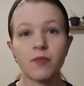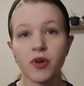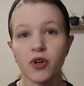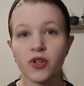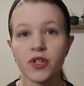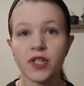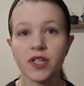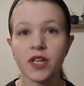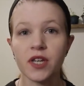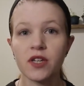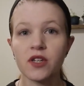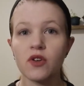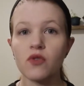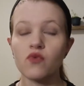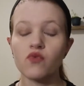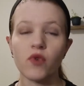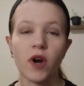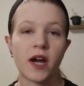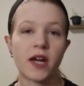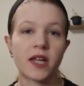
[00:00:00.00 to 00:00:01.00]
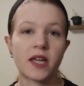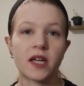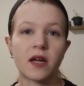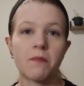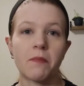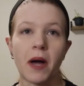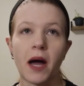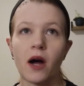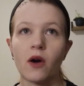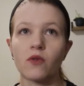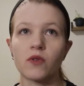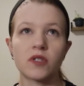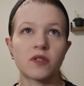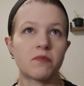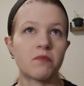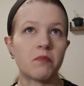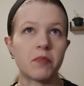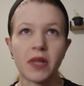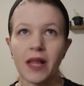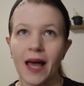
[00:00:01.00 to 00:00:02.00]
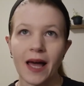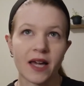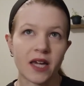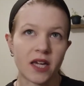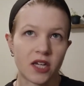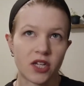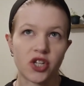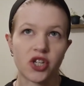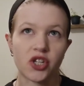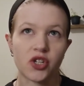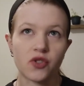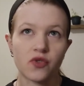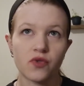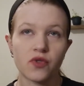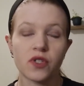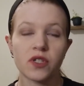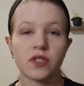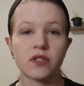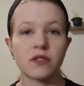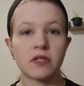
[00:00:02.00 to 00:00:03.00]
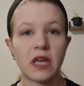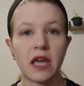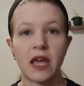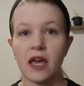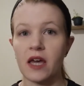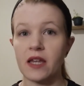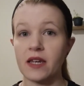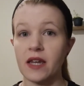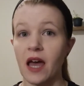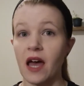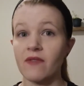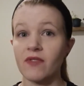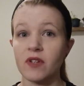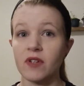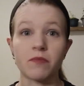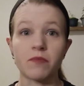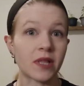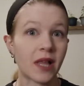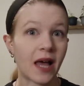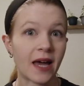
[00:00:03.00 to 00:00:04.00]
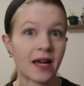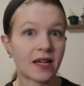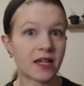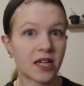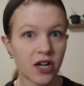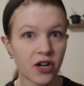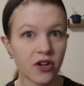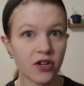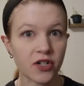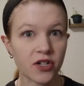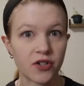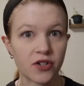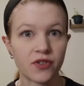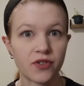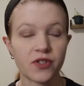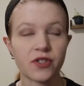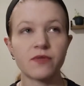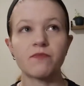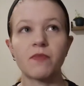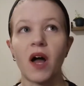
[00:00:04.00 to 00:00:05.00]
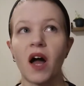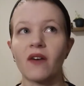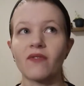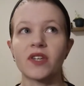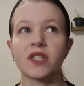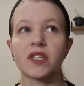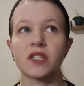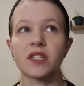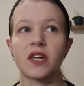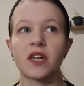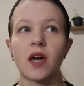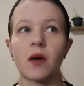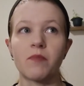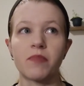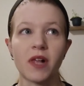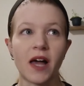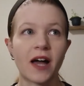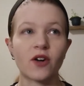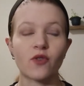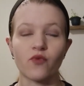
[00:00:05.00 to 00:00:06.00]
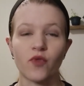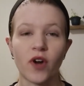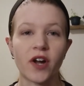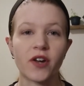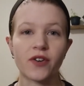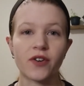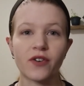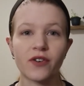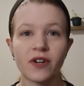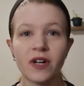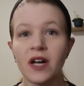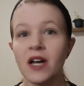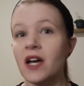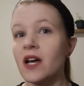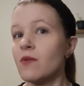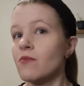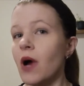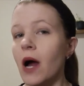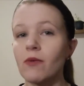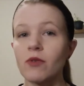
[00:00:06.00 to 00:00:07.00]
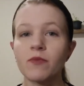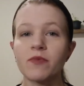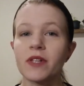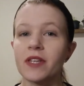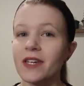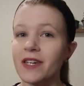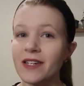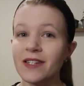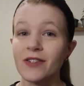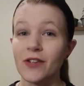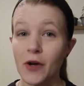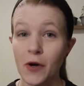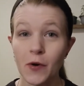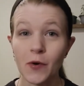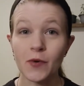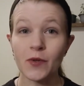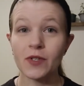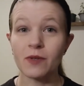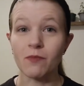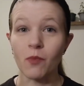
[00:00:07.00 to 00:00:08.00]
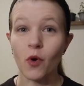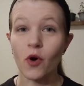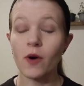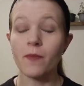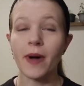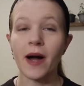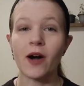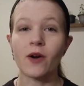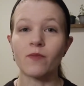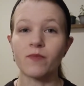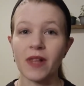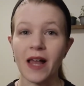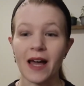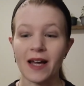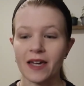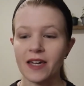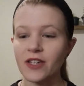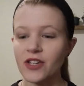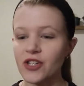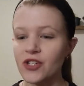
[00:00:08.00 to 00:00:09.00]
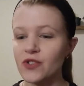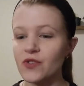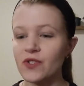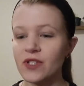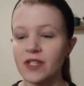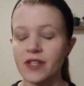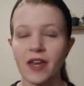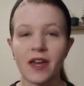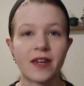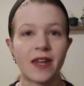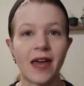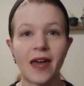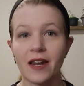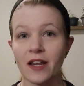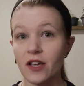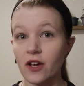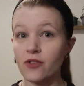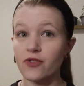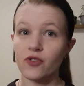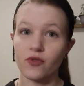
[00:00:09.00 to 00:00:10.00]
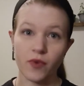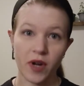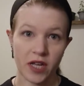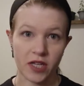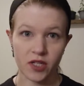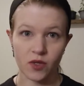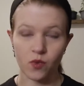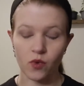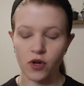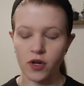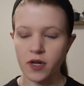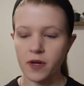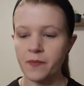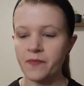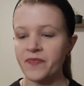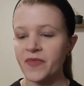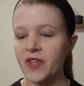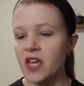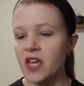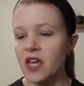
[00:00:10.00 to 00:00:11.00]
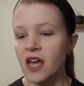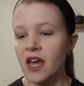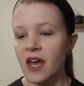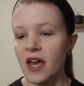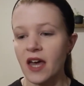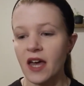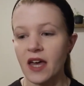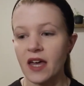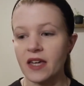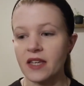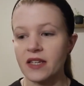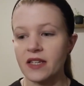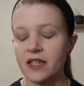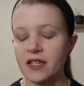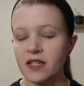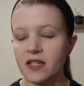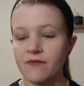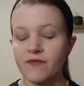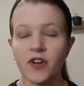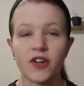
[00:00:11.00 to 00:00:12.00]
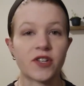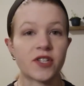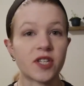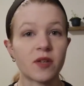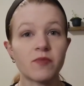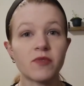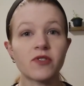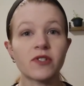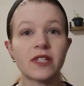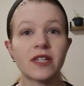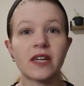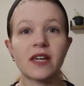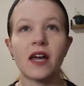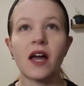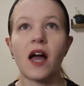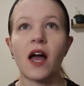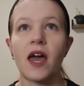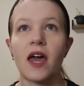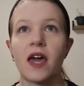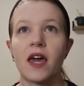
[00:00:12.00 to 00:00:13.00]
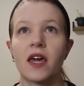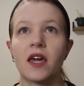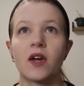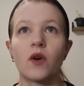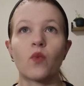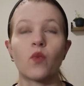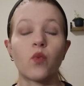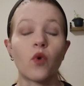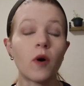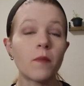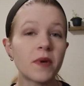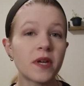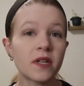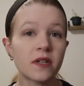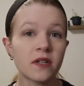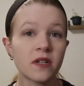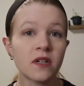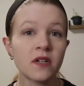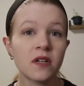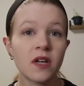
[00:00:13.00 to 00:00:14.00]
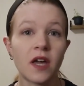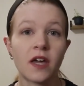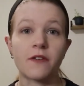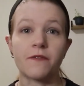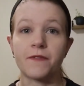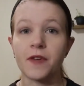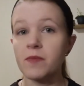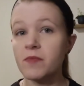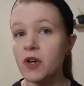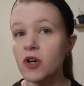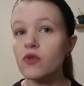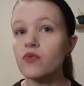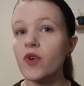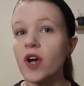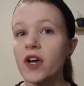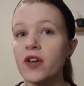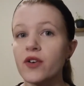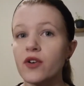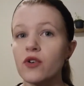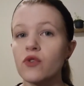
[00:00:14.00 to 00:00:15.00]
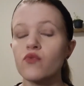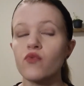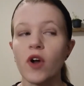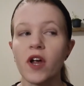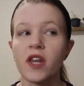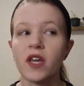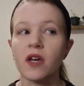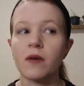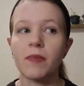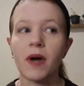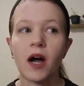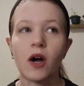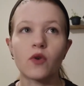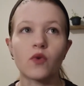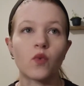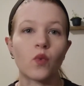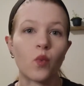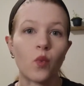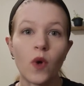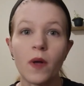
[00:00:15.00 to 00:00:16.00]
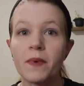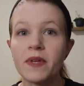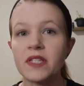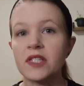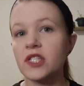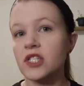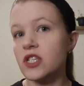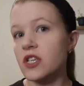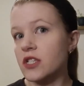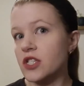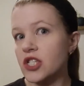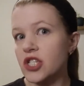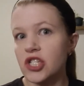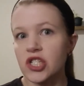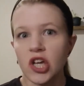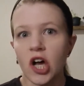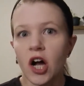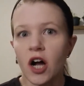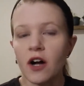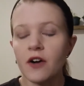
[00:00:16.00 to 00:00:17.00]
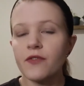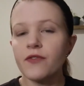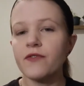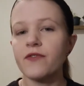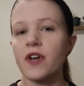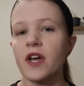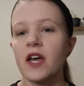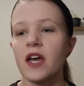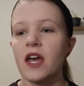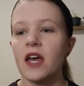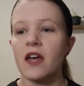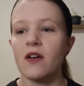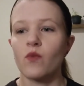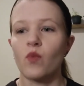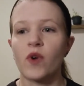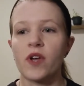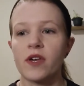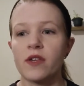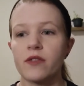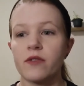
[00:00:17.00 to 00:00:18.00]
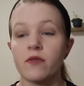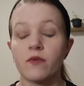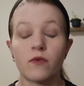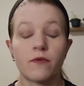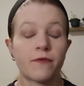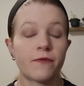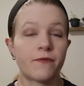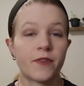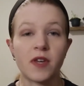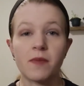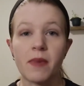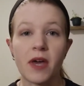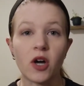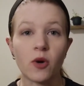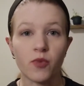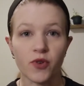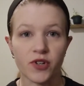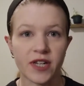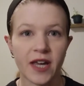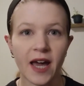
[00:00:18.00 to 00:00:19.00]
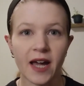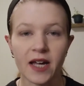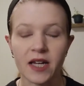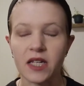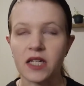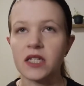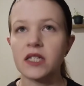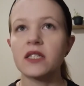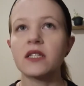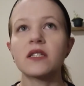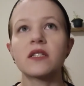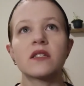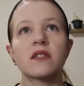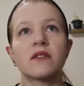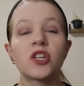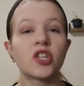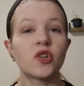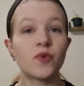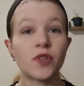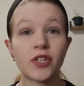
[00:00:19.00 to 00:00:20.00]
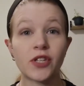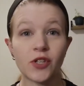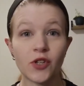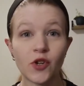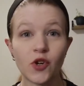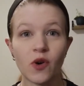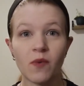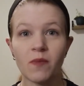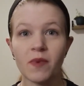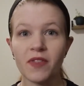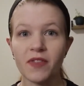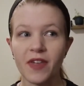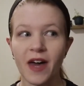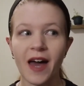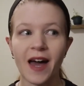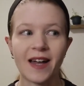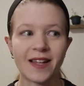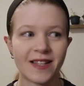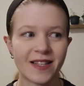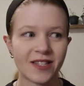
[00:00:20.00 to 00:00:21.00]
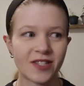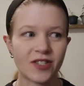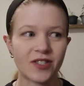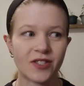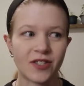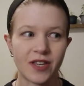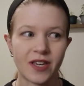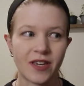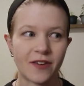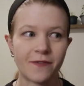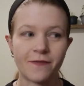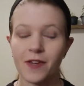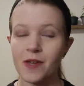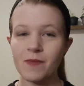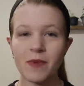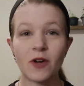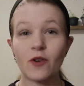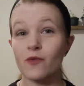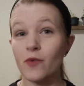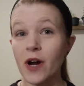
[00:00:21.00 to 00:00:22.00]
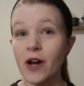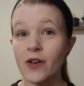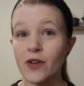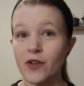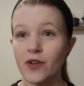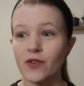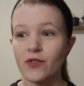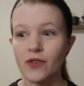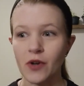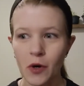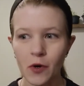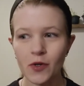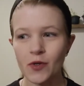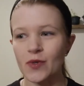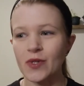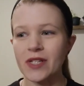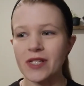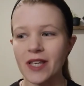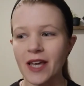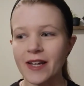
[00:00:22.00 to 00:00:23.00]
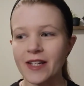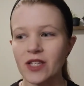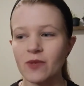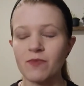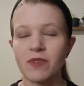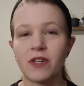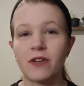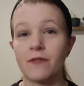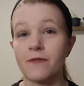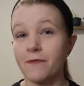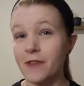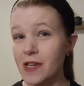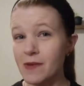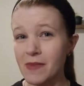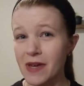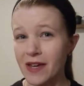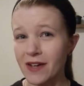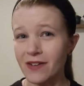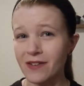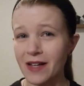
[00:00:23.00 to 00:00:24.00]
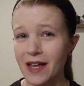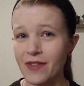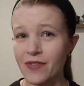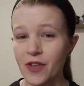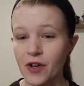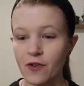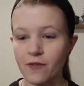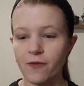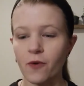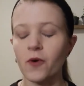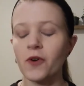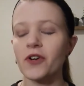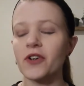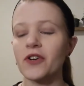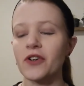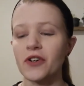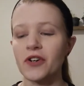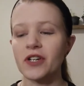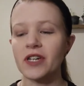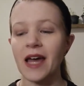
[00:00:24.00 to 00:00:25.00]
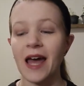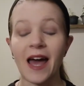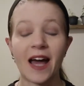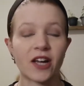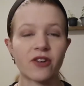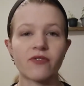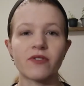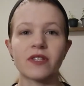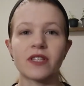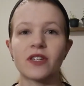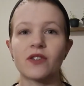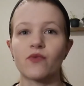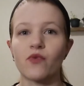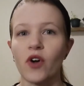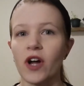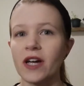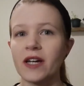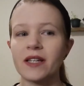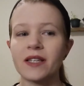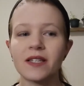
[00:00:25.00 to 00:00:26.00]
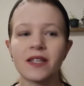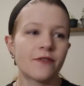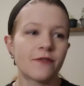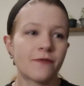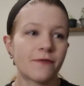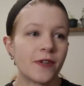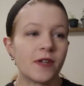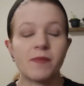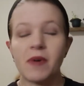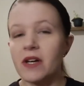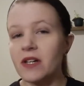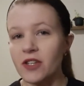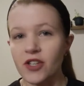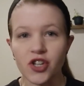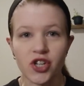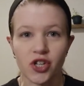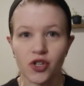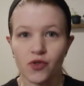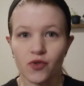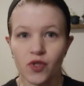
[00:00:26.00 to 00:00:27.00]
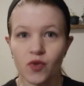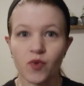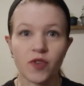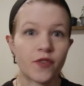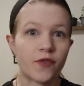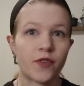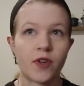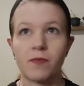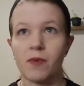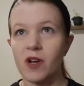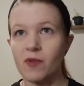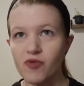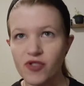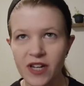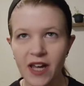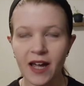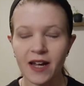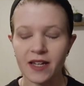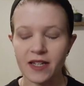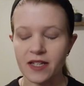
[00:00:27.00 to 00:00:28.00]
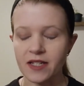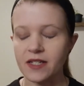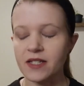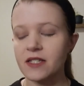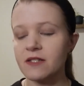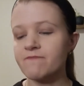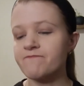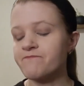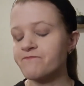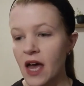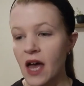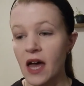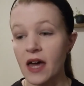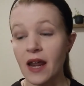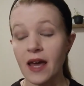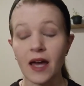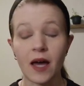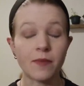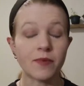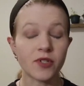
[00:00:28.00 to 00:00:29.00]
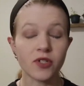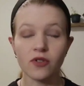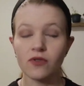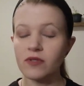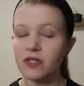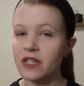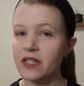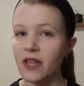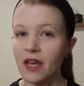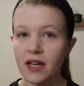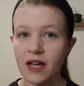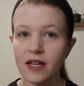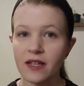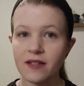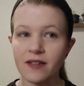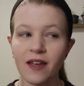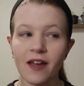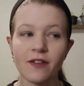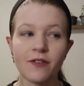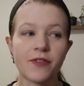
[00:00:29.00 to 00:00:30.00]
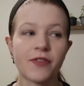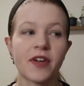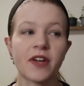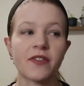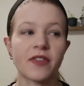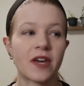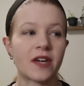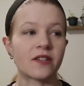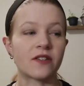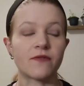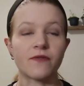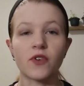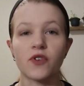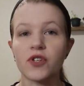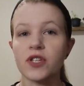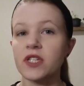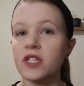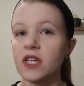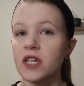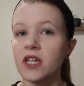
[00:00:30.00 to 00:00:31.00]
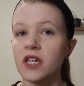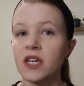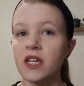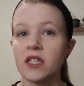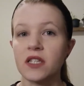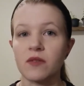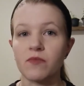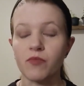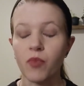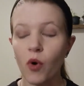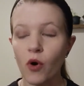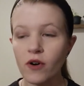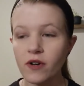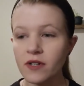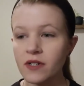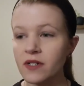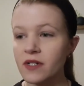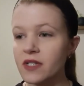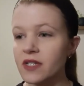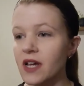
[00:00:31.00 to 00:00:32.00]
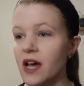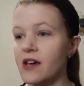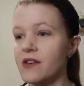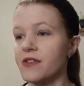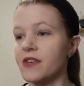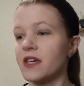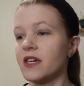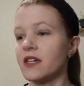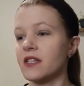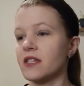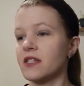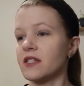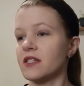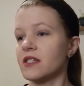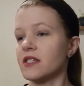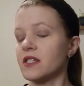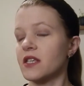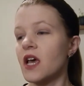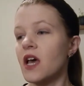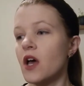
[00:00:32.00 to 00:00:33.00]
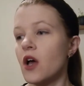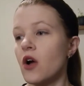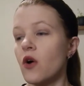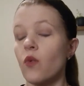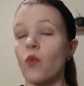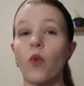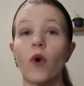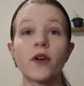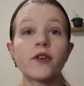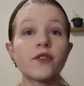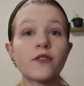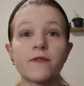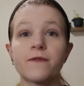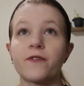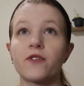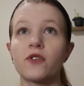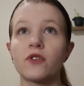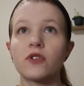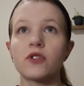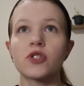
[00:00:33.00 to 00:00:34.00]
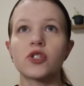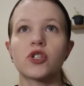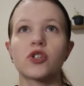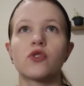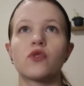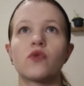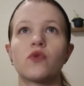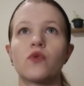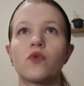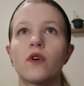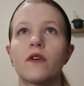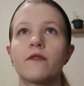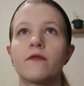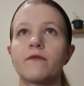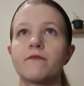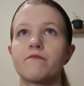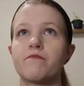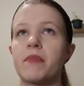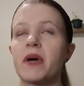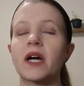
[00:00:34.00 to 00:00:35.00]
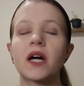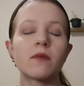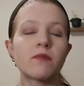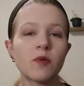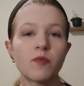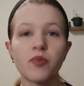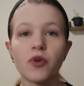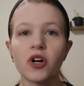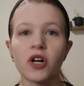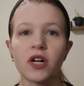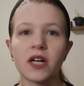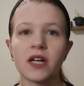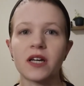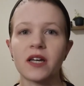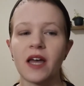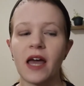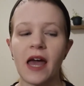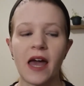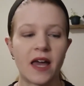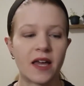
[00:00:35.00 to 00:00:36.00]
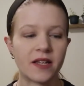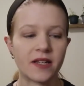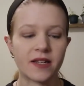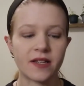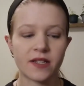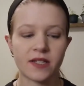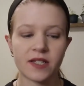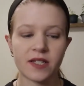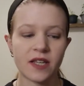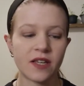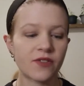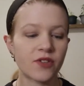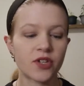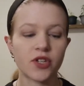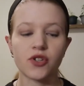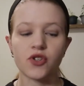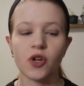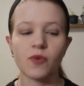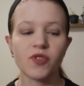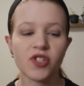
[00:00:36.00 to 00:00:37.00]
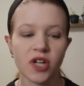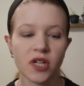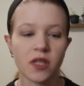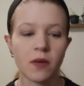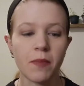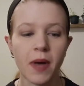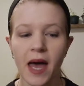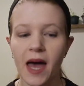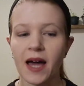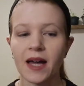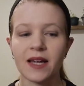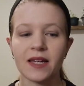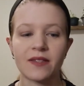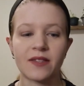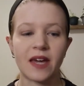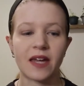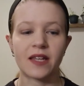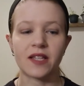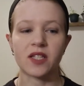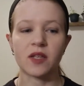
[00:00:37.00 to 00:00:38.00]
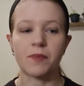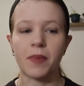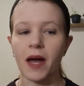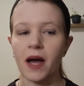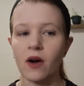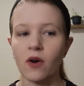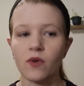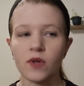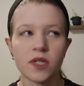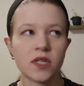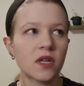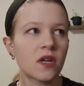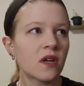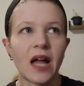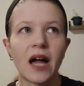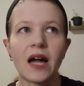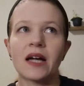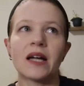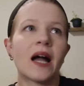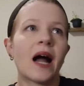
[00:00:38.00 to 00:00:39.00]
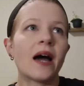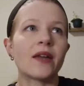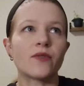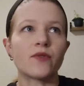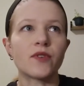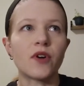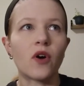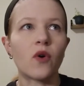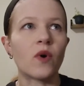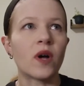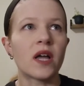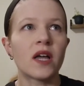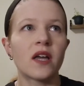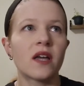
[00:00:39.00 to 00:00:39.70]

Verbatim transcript: person writing about black issues and having black characters. Obviously, a black writer probably knows more about black issues than any other race would. And very similarly, a woman, a female writer writing about women's stuff with female protagonists, you would assume that the female writer knows what it's like to be a female and therefore could accurately write female issues with female protagonists. And I absolutely, like I said, think that diversity is important. I think it is wonderful to pick up a book and see the description on the back that it's about, I don't know,